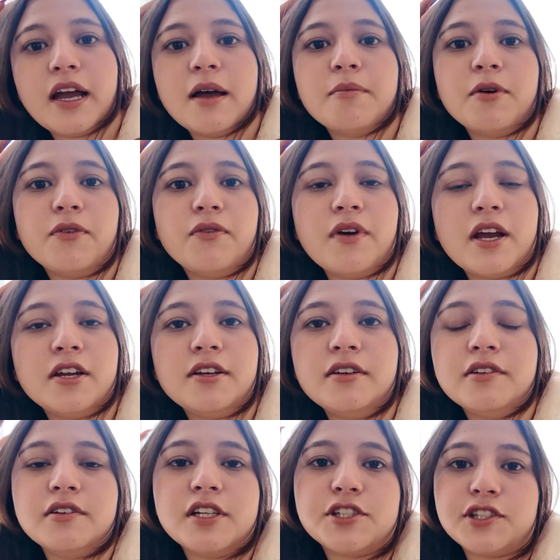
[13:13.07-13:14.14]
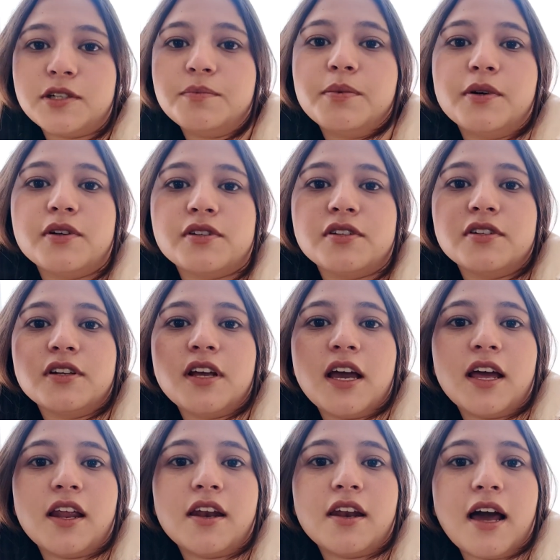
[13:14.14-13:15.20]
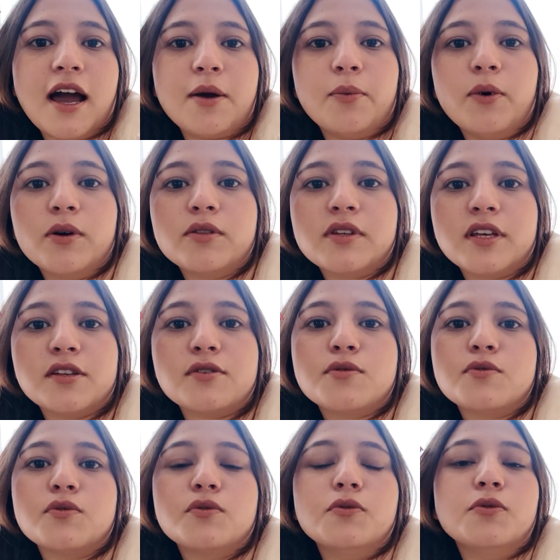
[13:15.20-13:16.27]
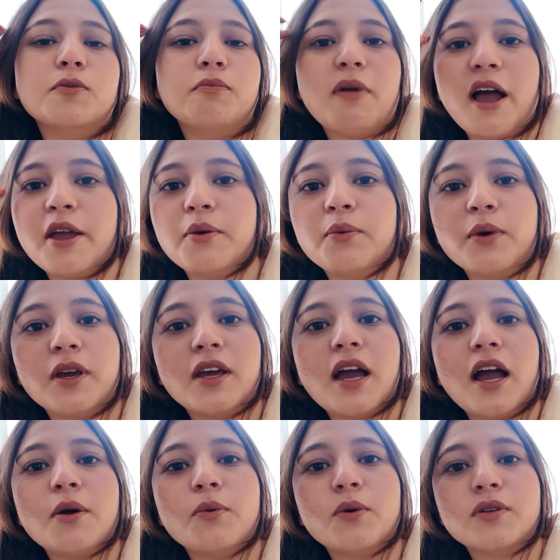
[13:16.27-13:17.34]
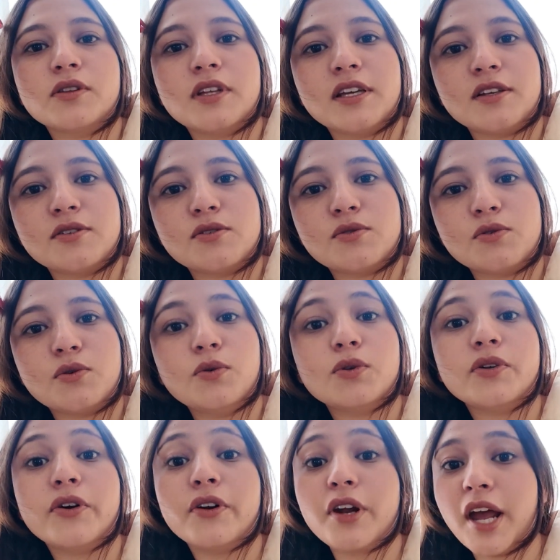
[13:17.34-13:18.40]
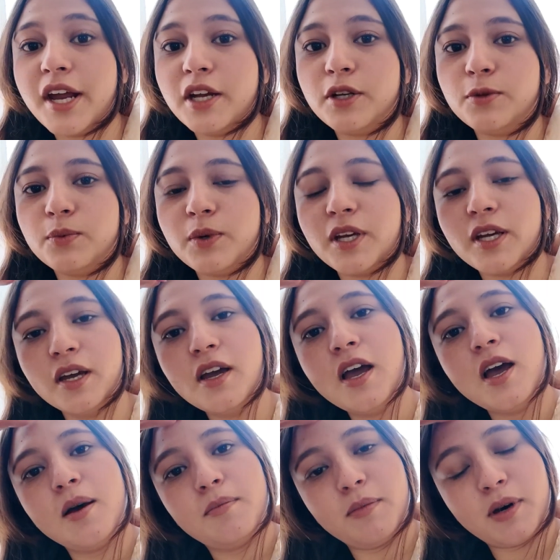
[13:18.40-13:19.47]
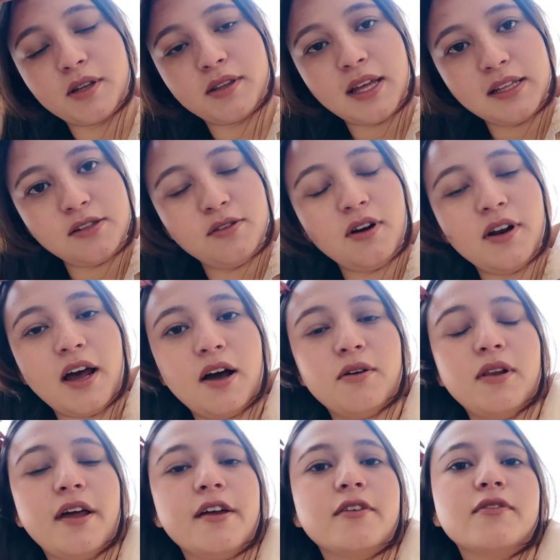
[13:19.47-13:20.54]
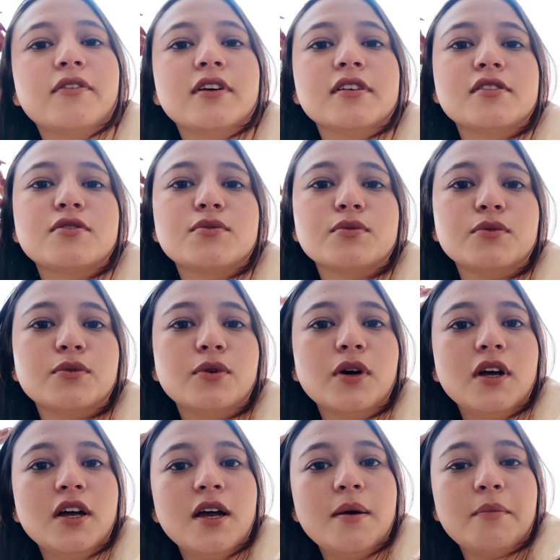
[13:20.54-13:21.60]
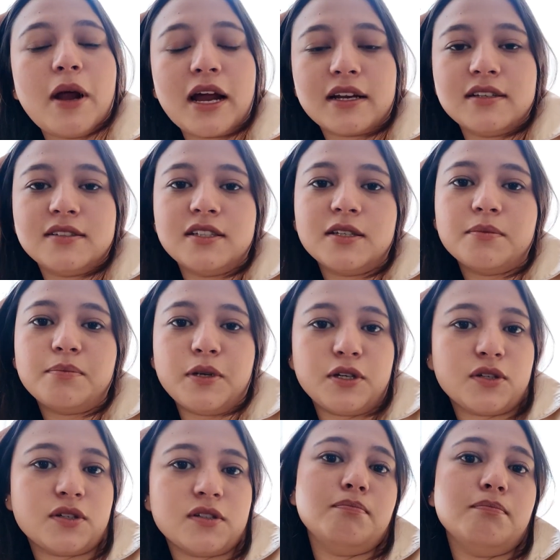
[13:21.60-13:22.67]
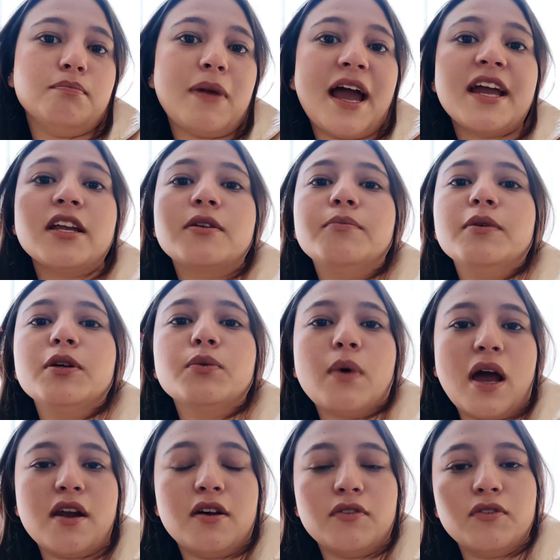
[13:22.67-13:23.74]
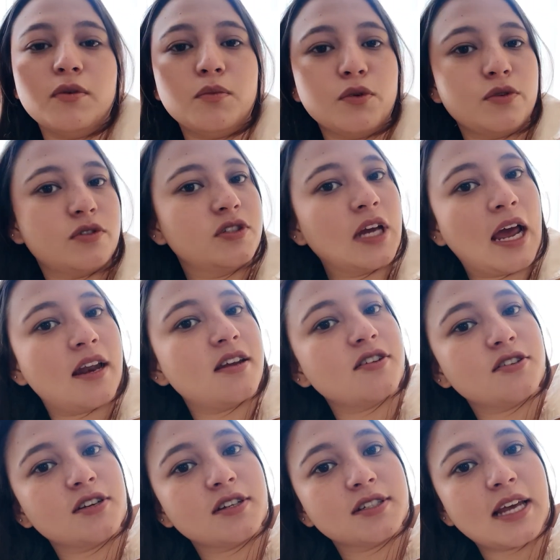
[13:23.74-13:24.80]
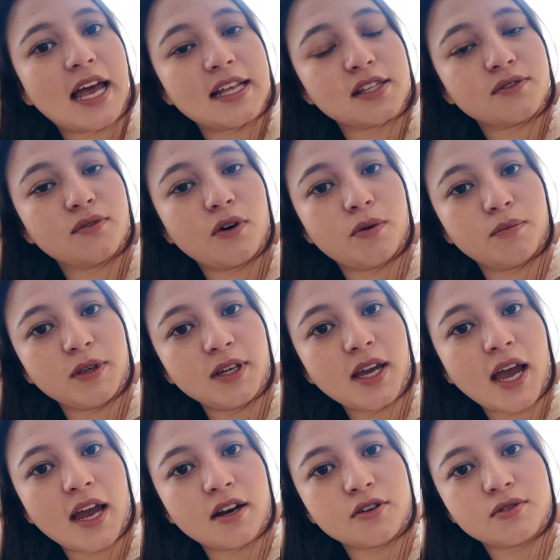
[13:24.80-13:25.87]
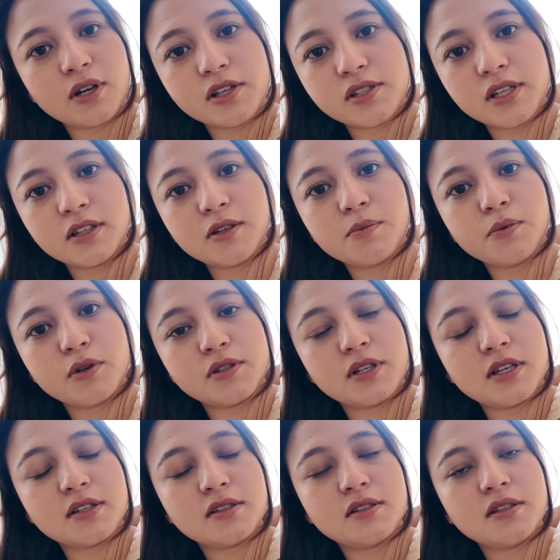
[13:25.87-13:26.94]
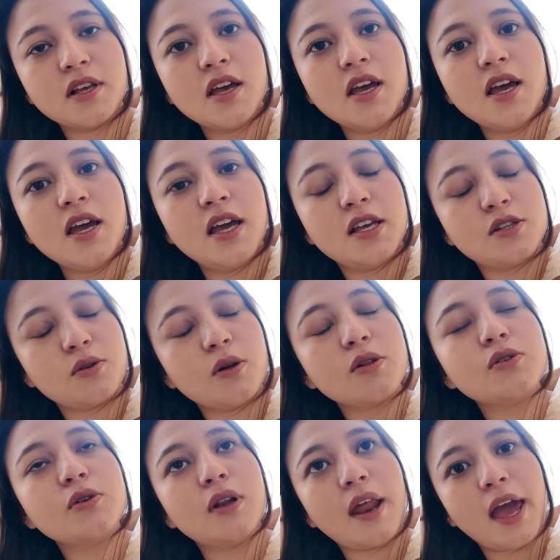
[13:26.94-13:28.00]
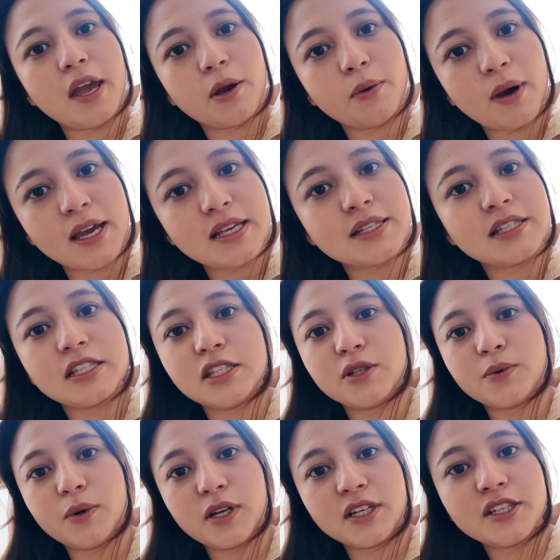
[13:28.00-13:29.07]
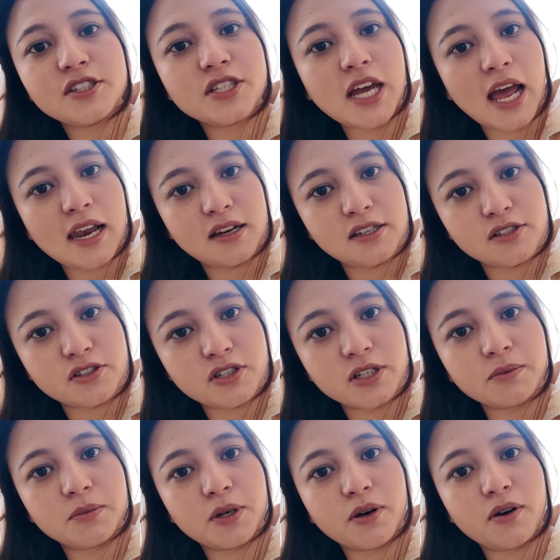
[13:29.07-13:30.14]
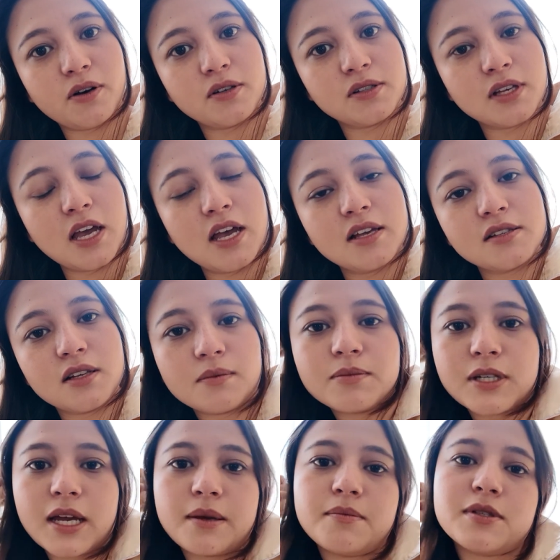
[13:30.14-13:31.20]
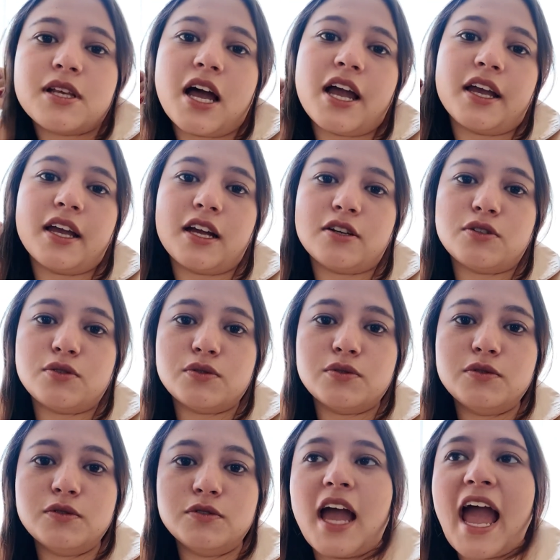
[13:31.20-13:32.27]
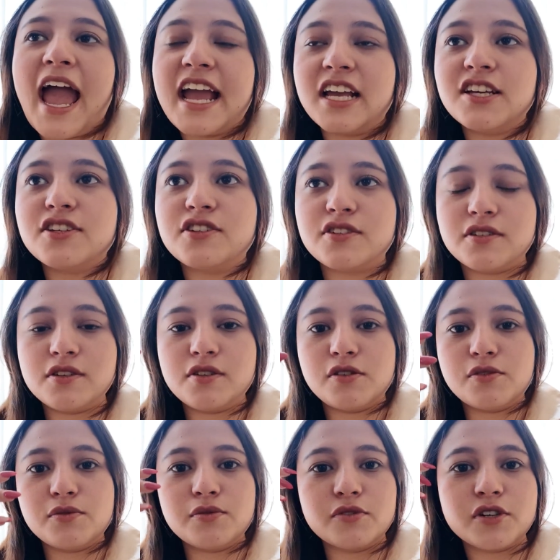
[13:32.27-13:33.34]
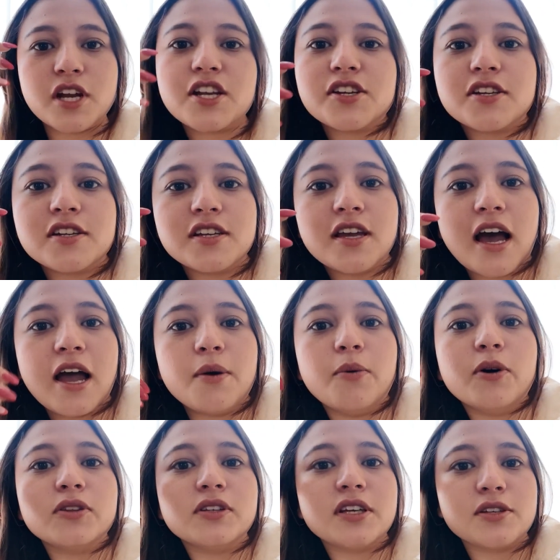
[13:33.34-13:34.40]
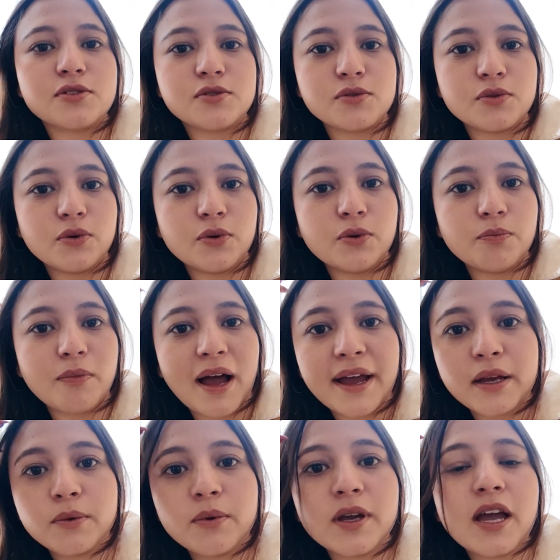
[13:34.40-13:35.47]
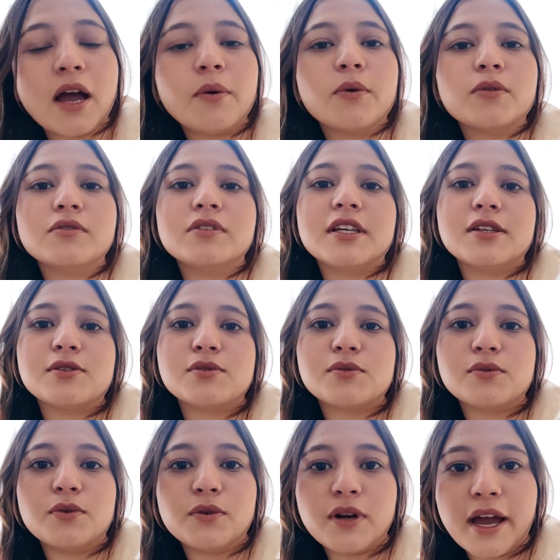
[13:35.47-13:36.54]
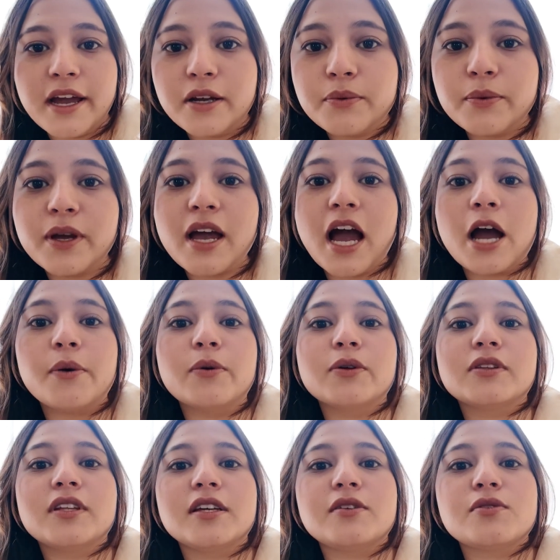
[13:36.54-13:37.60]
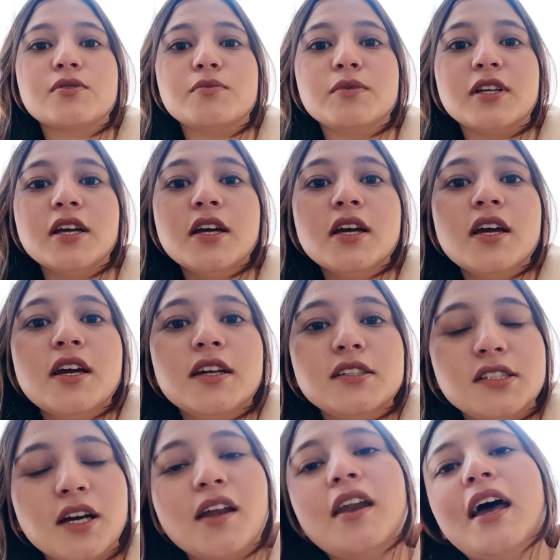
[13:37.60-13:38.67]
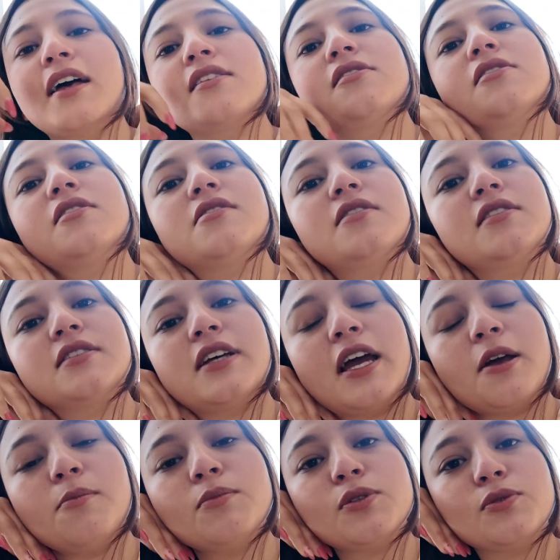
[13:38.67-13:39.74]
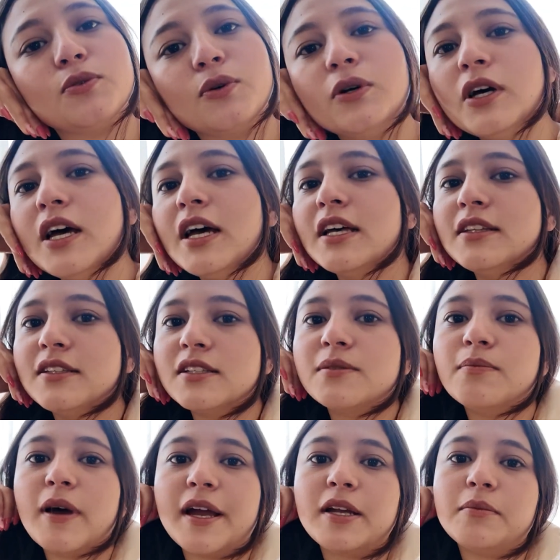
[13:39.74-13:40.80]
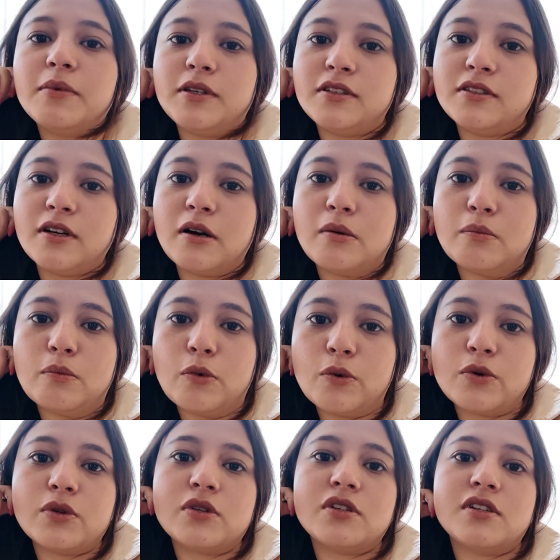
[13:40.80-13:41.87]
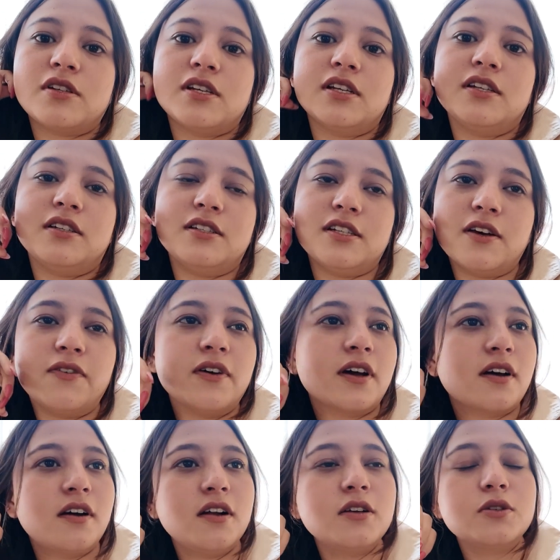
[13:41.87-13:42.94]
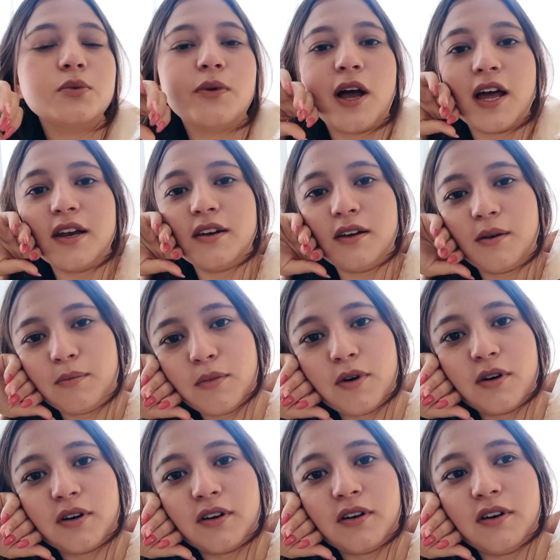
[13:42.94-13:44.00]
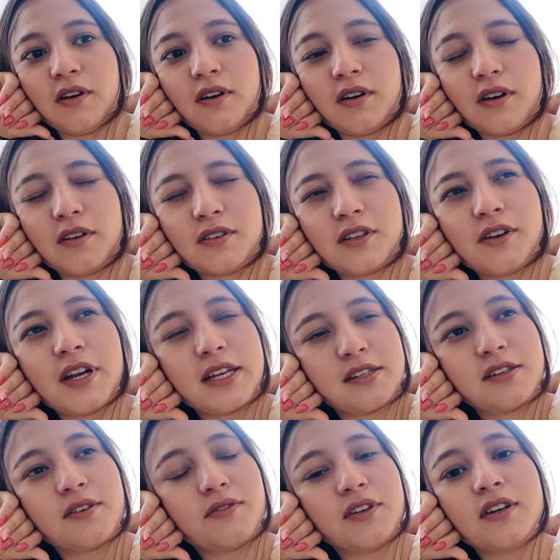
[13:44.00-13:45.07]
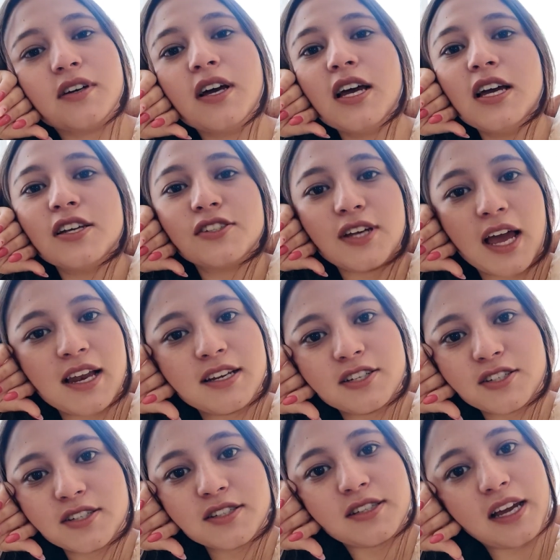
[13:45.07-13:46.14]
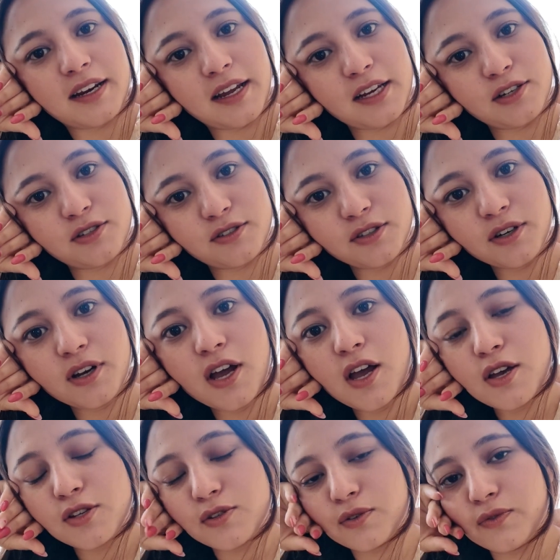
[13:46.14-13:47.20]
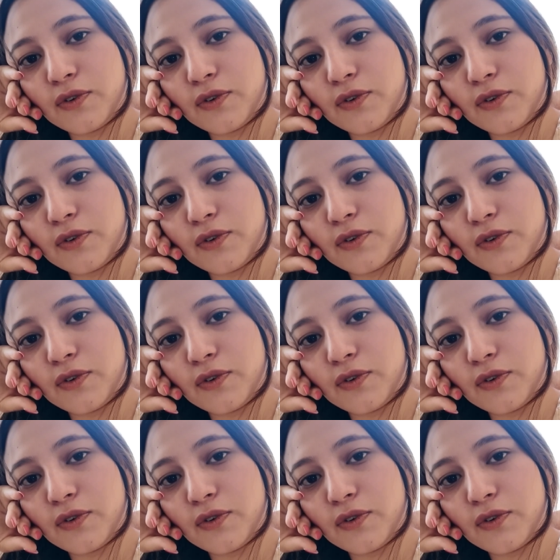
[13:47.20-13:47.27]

Like, I'm a very rigid person and I want things to go my way, I want things to go the right way, but that's not how life is. So practicing patience might be one of the most challenging tasks for me, and trusting the process is also likewise equally challenging, because sometimes I get too anxious, too rigidy. I want things to go my way, I want things to go right way, I want things to be done at certain times. So this might be the most difficult one among the rest of the challenges that I took.